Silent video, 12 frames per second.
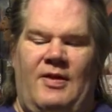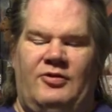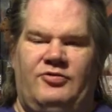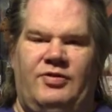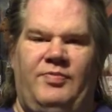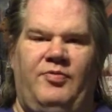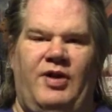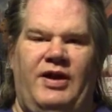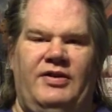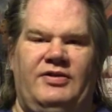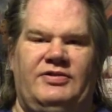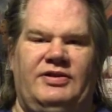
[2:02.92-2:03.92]

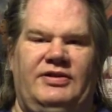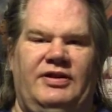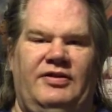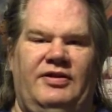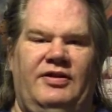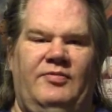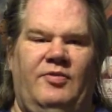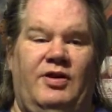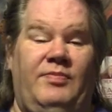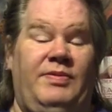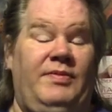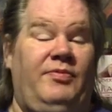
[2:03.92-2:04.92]
tripwires to tell them
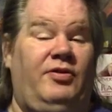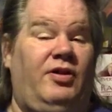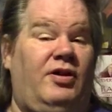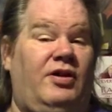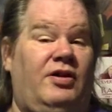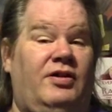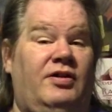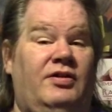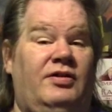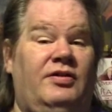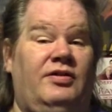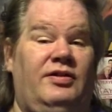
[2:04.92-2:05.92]
where people
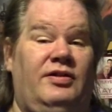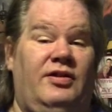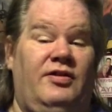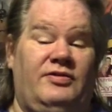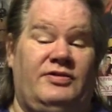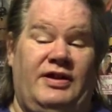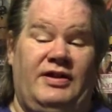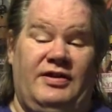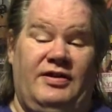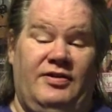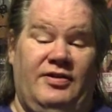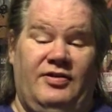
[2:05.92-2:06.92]
are. You know, it's like
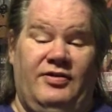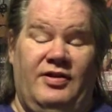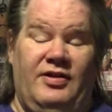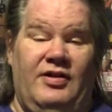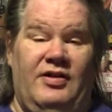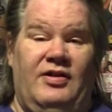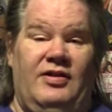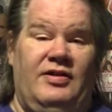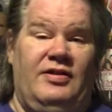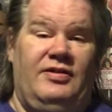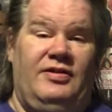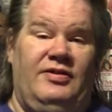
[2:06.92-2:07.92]
they'll
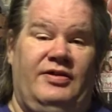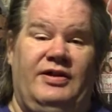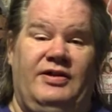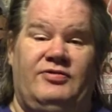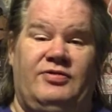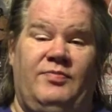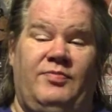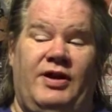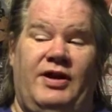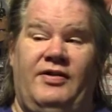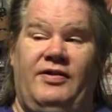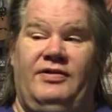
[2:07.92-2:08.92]
hit a
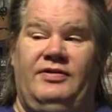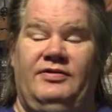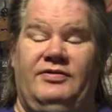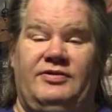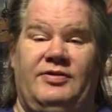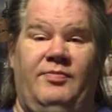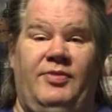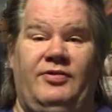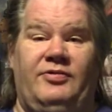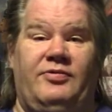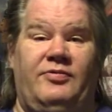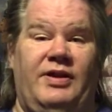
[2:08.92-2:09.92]
tripwire and some
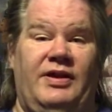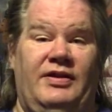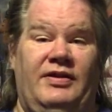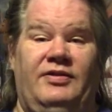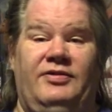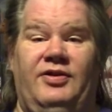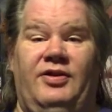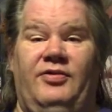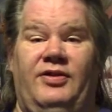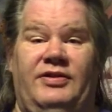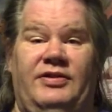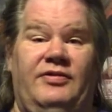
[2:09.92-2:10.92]
bells will ring and he'll know
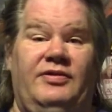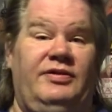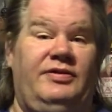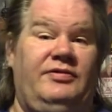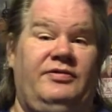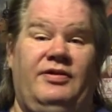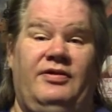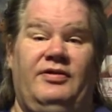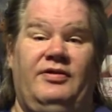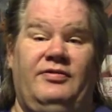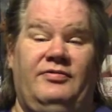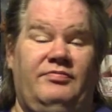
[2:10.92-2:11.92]
that
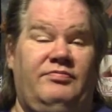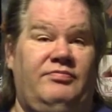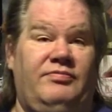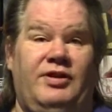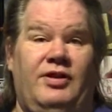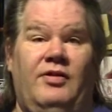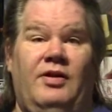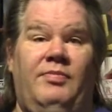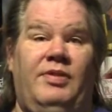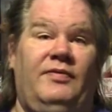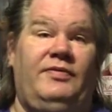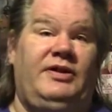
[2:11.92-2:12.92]
they're you know,
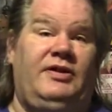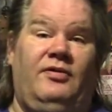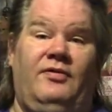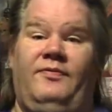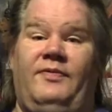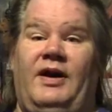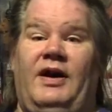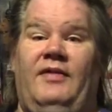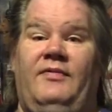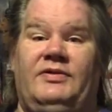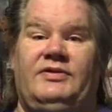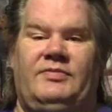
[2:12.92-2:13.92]
above tunnel
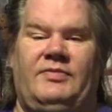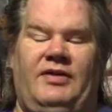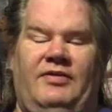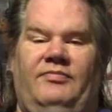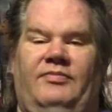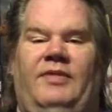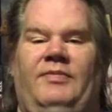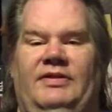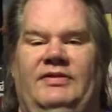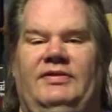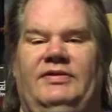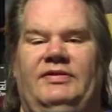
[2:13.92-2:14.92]
5 or something.
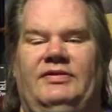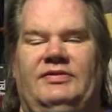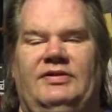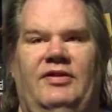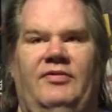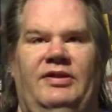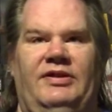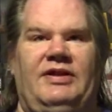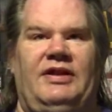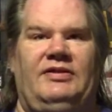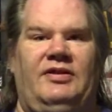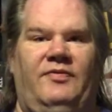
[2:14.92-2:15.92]
They don't really
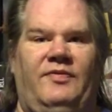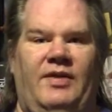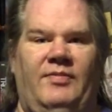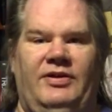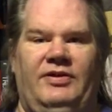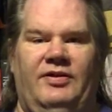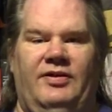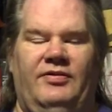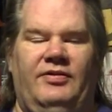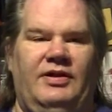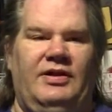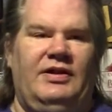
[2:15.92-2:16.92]
say tunnel 5, but you know,
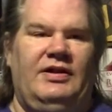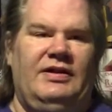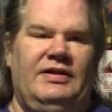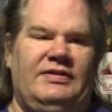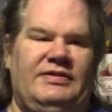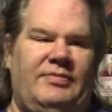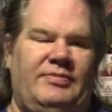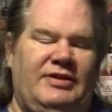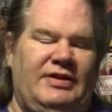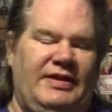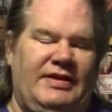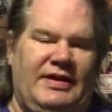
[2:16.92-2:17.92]
something
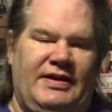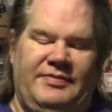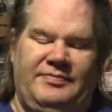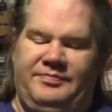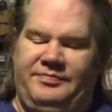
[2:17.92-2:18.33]
like that.